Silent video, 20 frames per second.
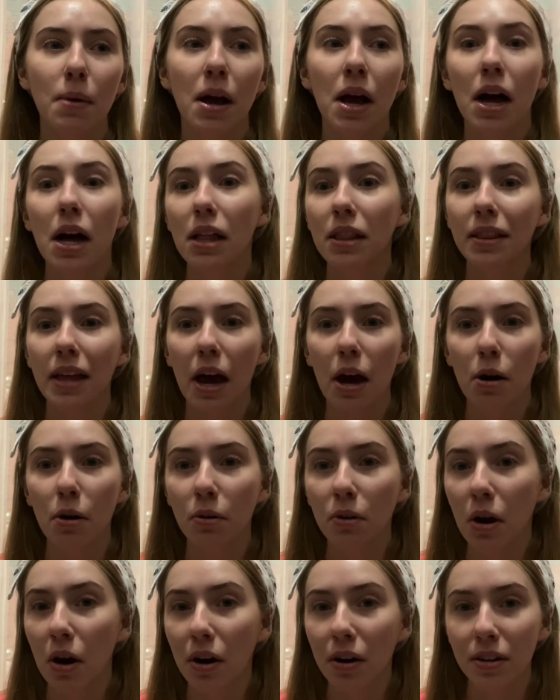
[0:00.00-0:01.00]
allow
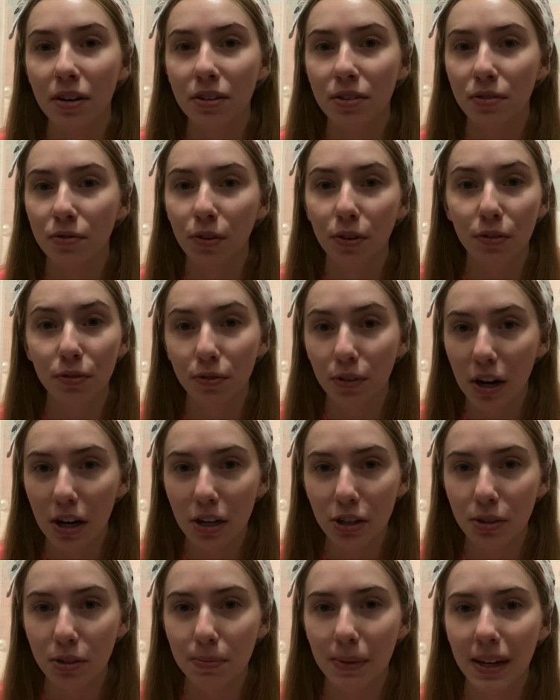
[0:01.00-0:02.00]
cars for
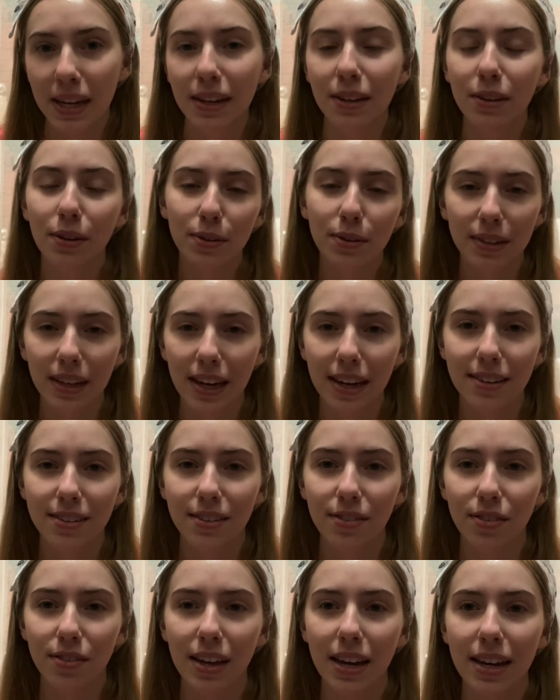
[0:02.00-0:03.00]
freshmen, those kinds of
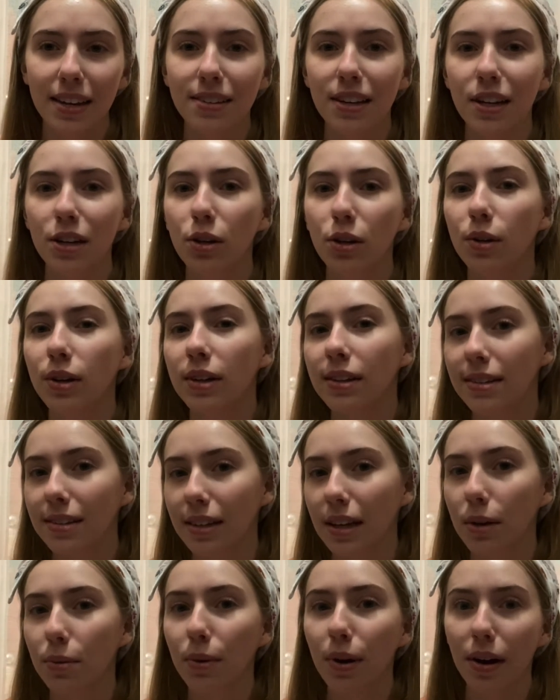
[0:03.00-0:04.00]
things, and you can
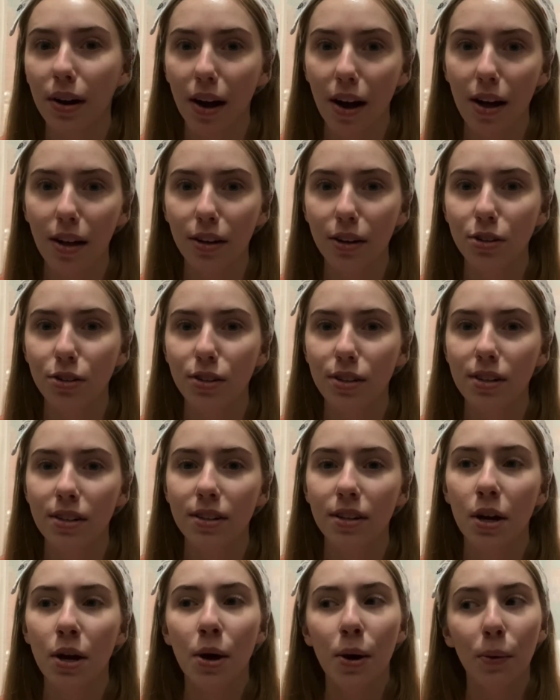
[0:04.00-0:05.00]
see what colleges
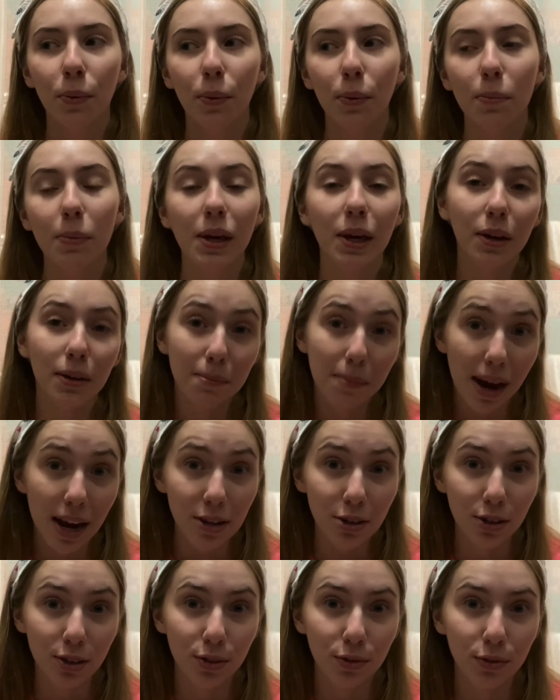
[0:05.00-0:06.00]
will be good
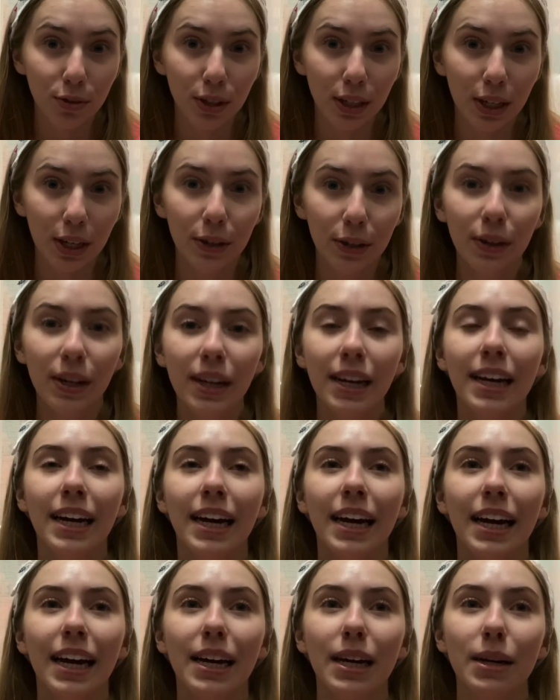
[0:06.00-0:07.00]
matches for you.
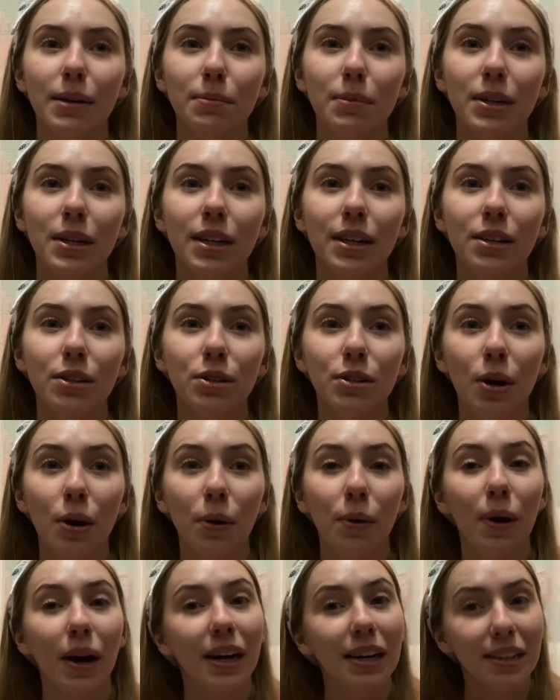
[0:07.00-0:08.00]
So
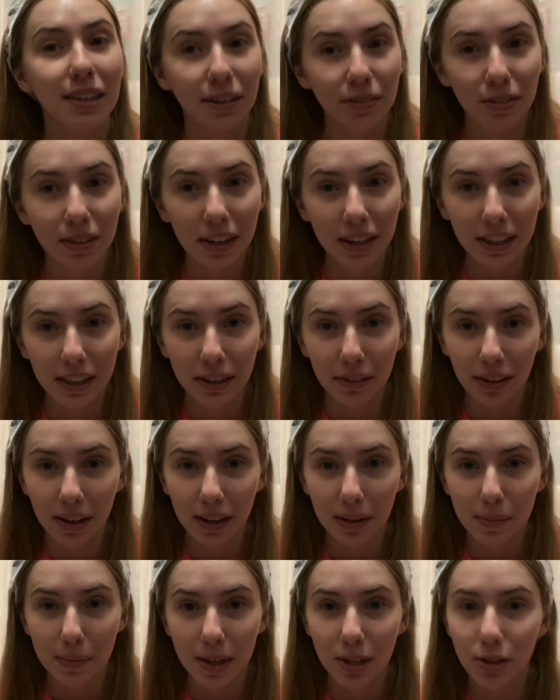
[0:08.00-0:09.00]
I definitely
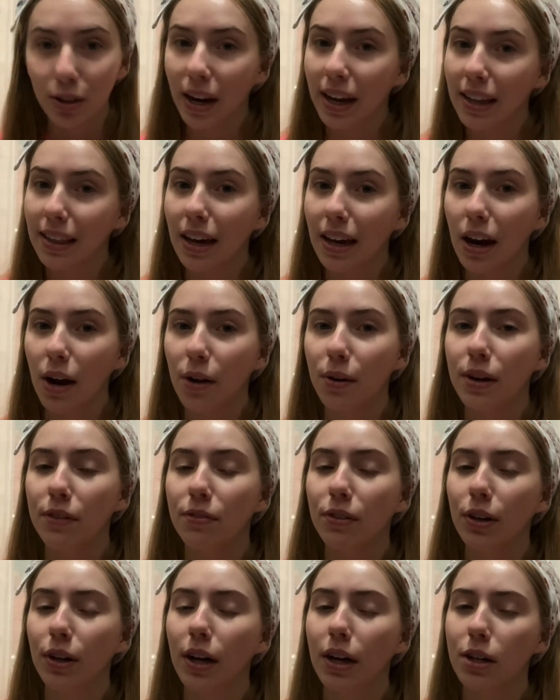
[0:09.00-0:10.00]
recommend trying that out if
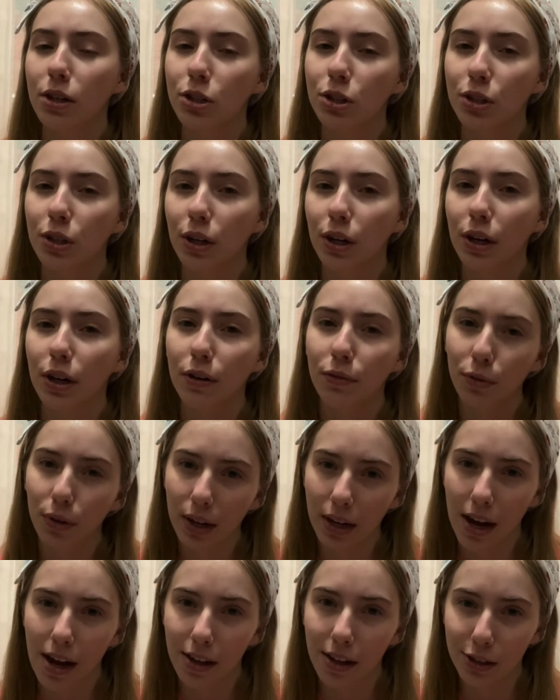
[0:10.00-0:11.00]
you're unsure of what
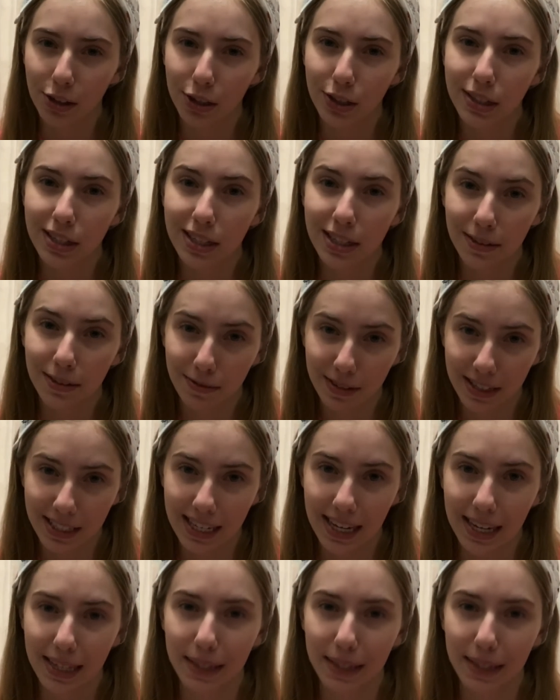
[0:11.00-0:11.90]
colleges to visit.